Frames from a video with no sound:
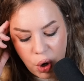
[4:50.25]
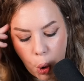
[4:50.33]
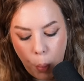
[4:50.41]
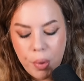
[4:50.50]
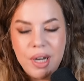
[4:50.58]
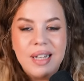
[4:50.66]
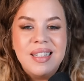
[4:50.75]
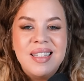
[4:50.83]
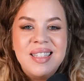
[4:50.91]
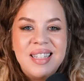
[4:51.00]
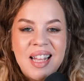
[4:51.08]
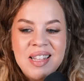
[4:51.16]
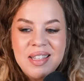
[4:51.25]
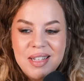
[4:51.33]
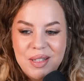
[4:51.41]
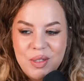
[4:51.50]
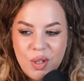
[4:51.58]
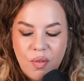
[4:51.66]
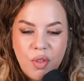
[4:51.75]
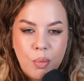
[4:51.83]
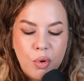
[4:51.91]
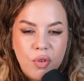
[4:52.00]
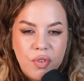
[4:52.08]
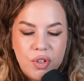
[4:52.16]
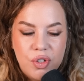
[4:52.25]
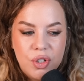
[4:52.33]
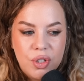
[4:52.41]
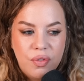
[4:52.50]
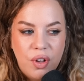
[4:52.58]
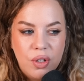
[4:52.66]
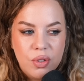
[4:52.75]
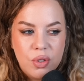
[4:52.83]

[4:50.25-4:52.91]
The opening sentence of the movie just felt